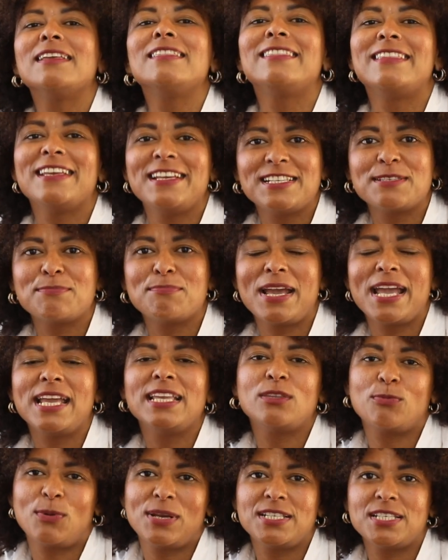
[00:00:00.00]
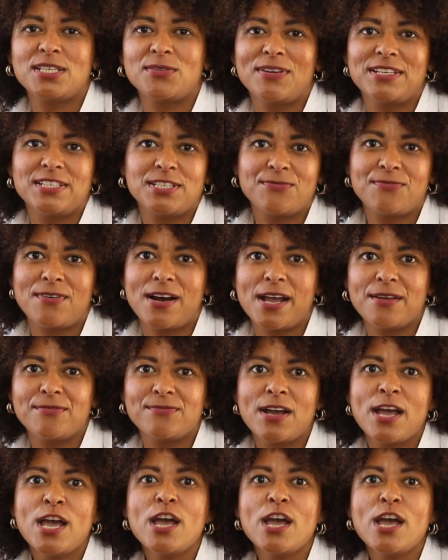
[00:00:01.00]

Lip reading: this May 2025.